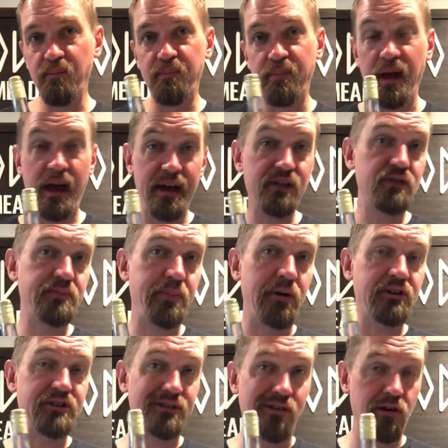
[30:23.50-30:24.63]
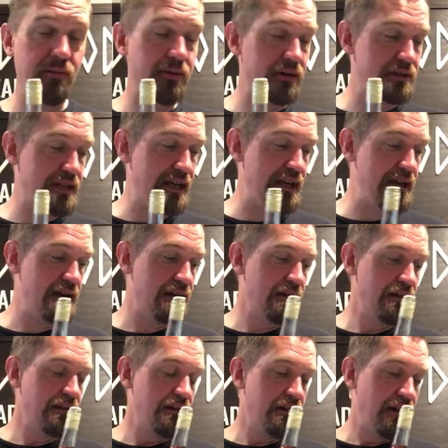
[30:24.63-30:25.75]
I used Boston Harbor tea
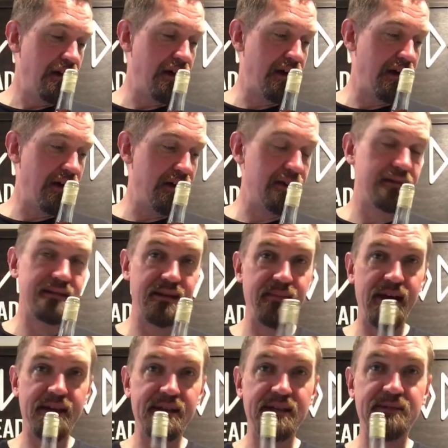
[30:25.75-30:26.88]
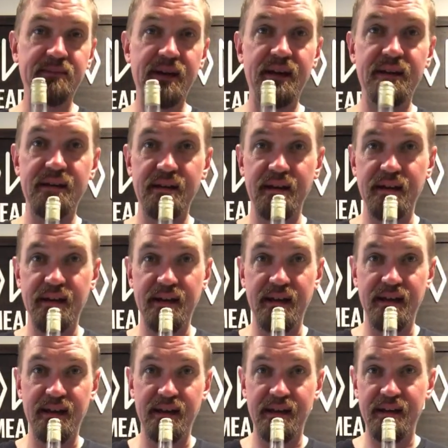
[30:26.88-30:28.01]
to make this mead, and
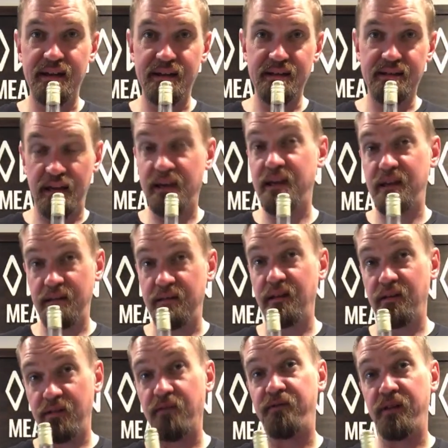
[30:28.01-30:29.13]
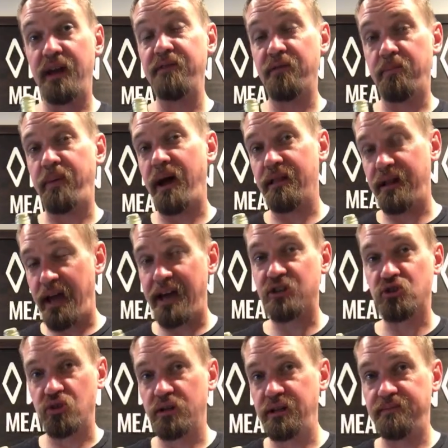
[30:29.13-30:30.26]
it is the flavor palette
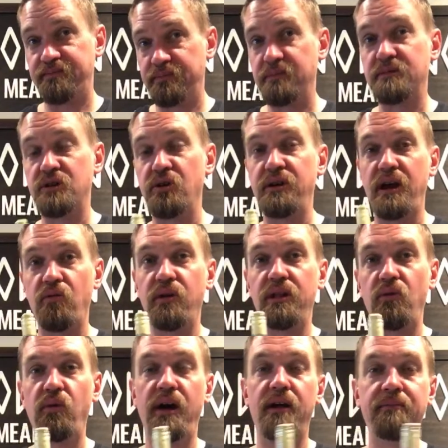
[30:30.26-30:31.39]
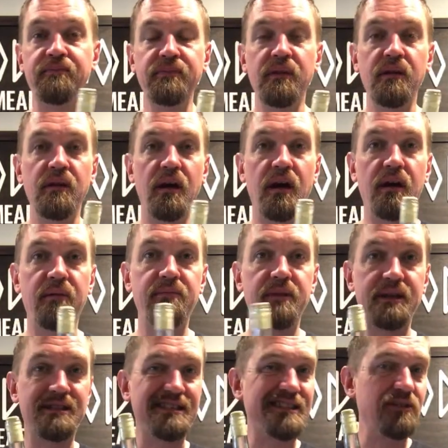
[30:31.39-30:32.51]
actually turned out really well.
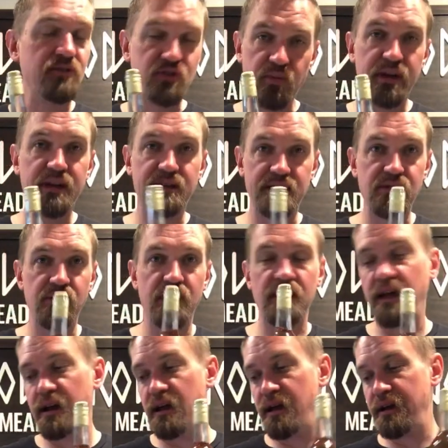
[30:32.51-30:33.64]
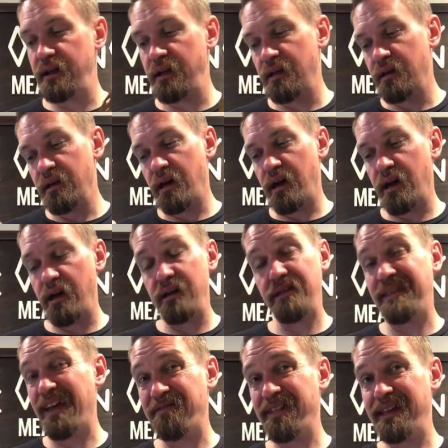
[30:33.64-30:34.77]
It's still sweet. You still get a lot of honey. You
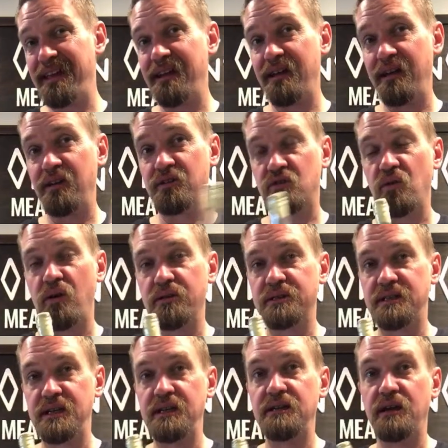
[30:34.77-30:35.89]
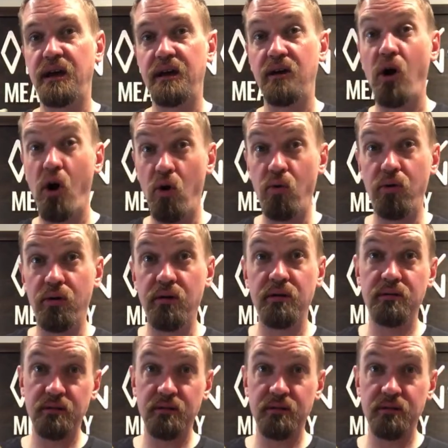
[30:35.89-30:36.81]
definitely get a strong tea odor,